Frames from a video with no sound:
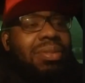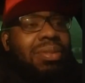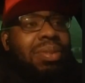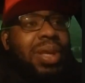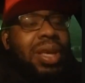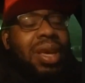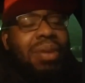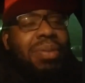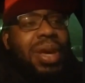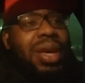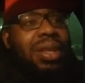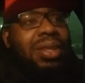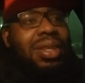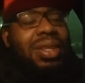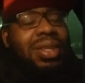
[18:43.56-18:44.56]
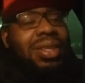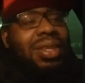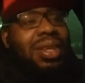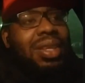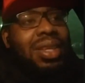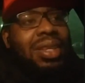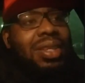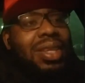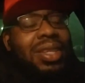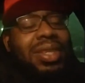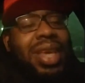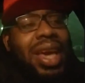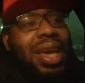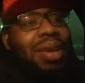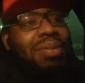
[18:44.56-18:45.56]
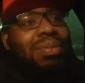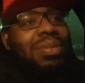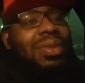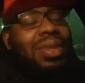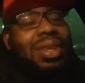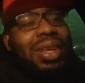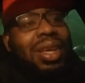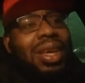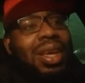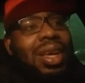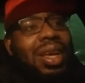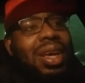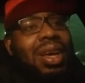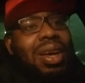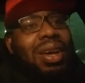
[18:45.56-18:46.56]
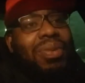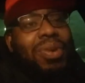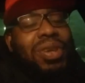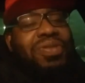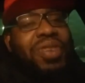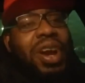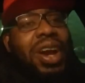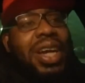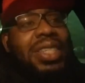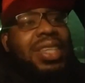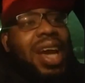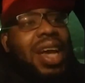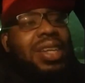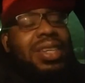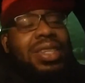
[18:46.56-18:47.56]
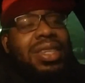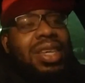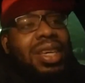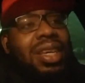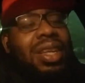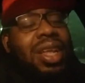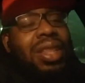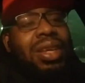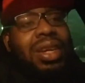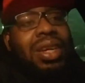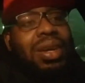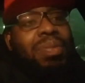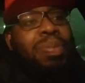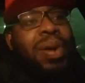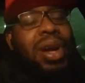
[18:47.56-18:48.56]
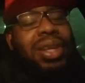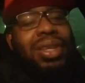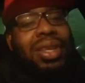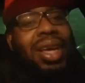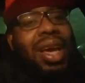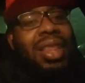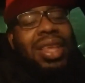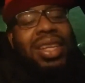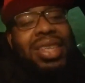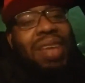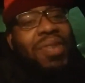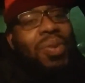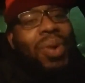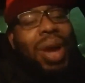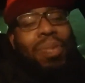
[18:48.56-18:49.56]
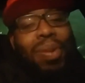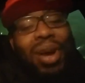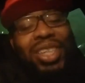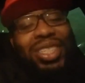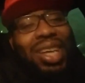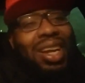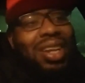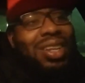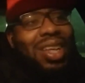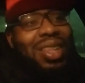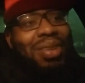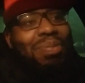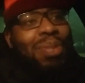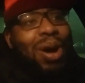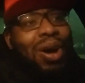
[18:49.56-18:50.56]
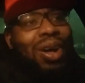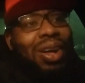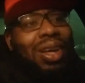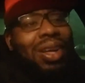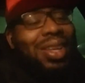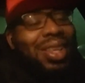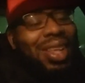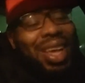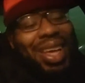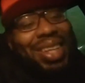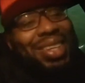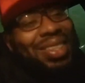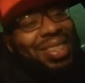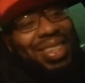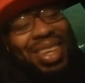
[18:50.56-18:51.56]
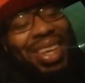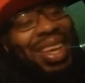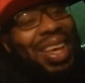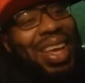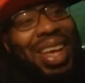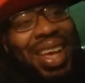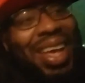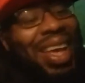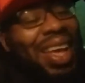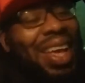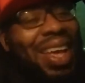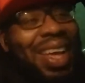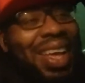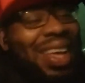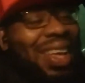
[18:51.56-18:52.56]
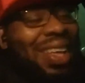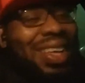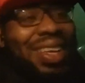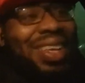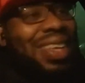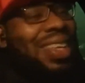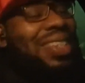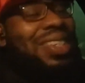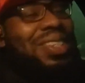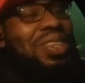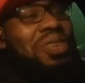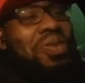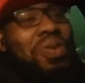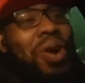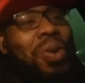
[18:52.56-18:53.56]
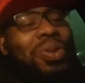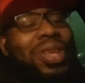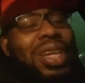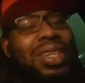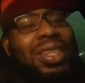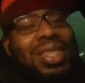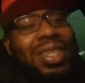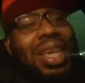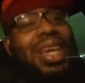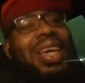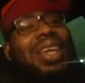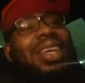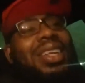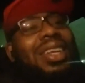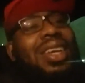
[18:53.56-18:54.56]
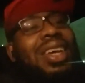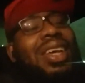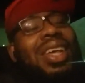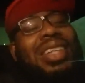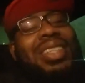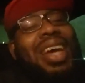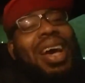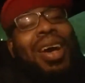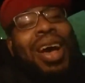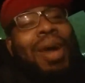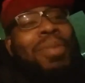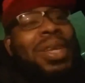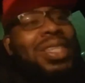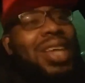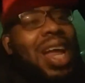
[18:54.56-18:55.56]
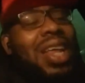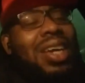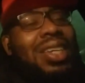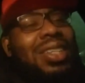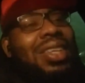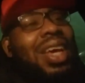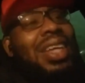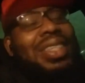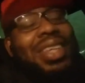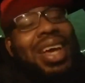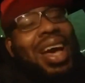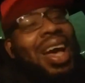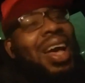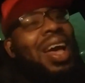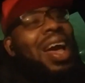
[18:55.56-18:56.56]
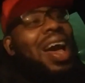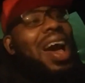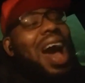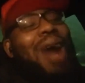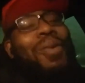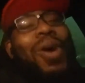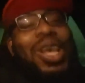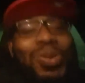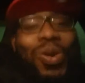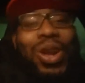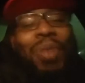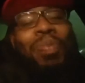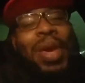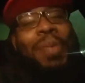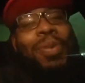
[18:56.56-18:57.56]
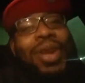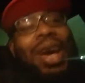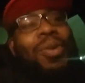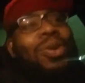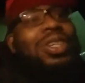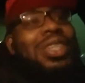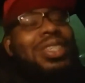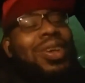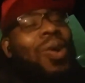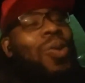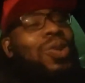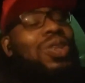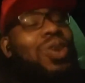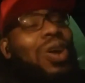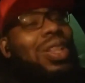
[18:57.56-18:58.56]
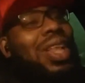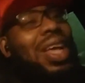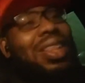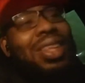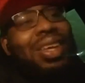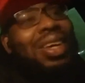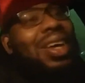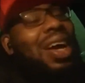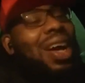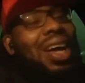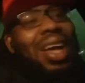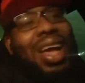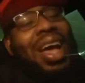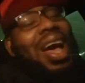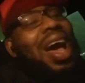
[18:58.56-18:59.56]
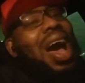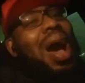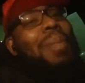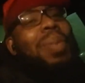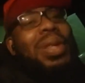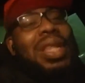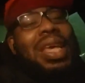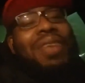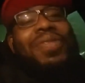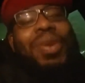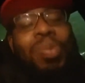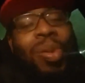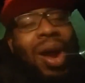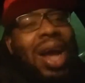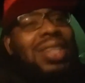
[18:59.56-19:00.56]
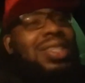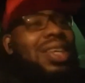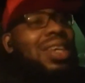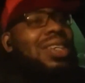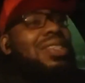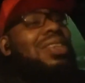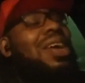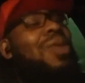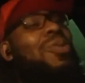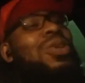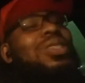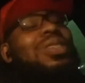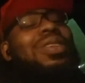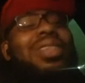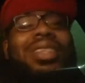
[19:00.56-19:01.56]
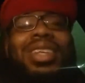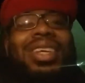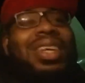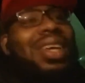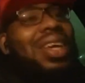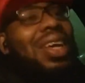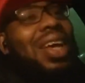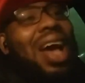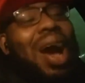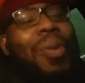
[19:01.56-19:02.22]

but yeah, man, this uh, this this game was very exciting to see another punch. Like I think Devin White punched out another ball. like this, it's just the growth that you're seeing. And I, am excited because, like I said, I I was one of the people that were just holding on. Like, look, I I believe in the process. You know, I wasn't I